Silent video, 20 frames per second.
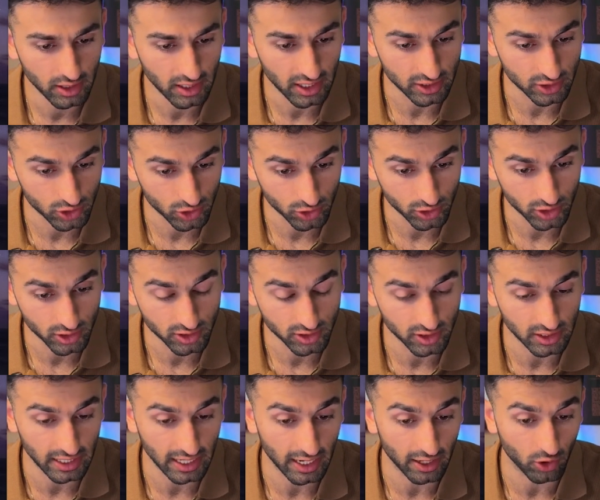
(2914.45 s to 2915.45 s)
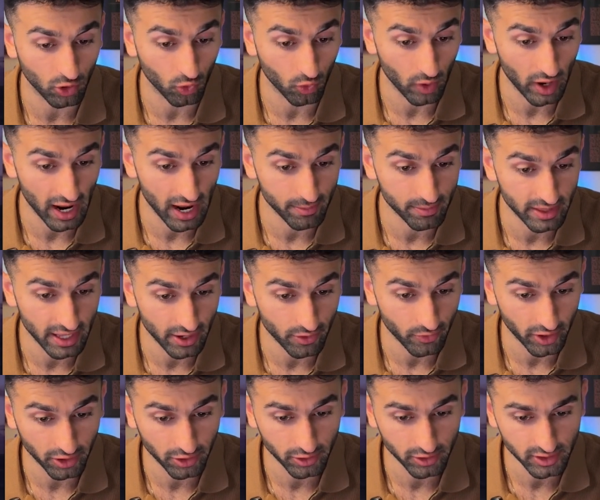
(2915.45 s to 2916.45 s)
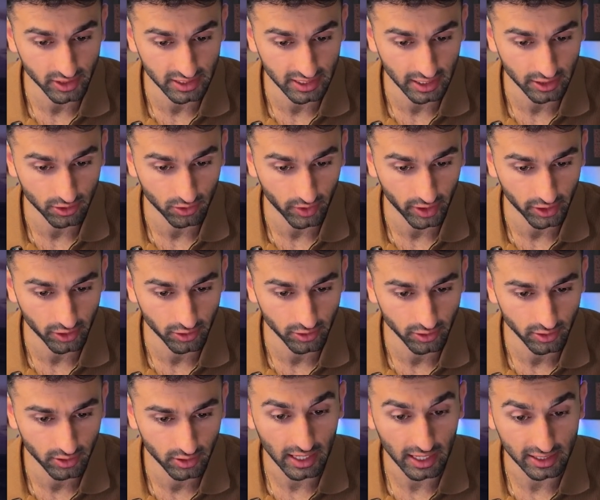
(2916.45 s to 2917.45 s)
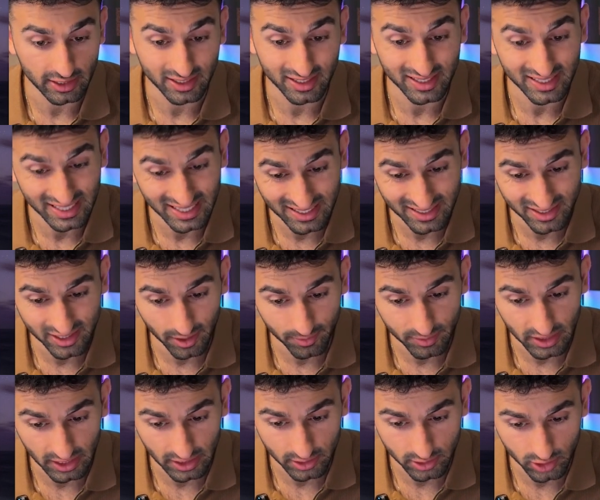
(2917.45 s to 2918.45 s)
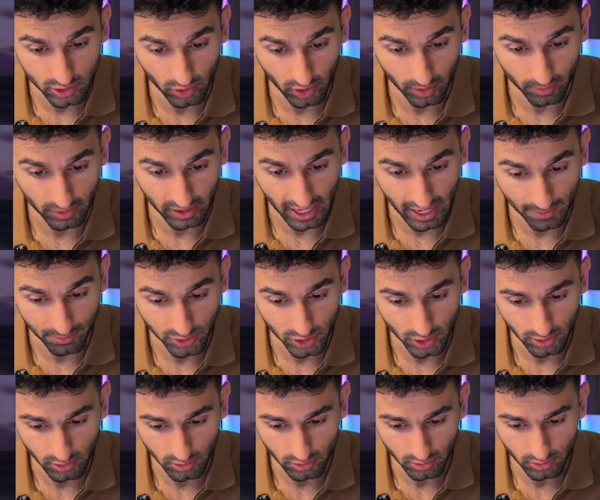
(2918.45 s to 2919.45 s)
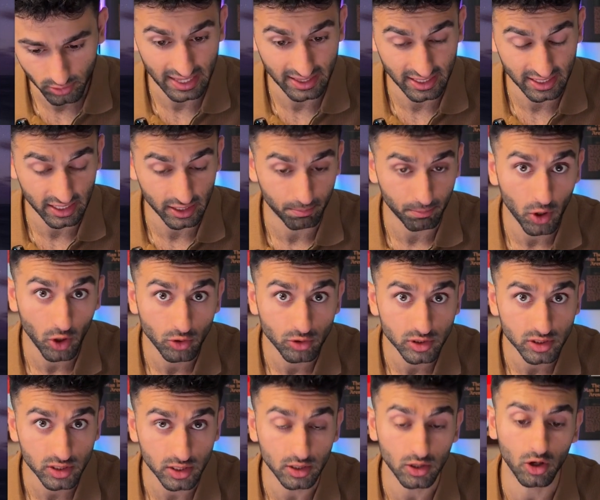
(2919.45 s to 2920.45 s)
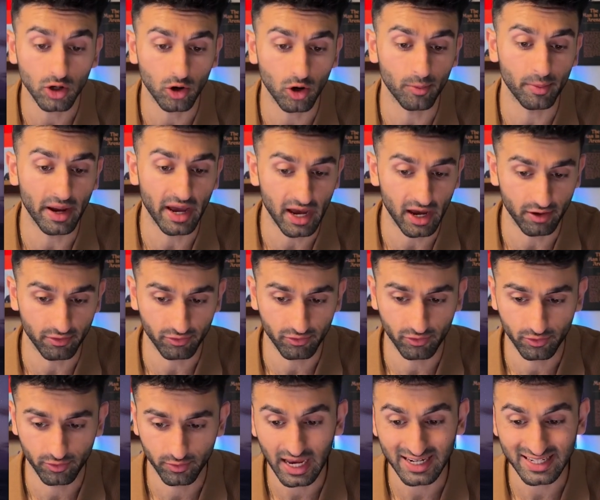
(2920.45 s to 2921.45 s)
It searches to grab that record, to get the record. It cleans up the Instagram caption, and then it posts it on our behalf.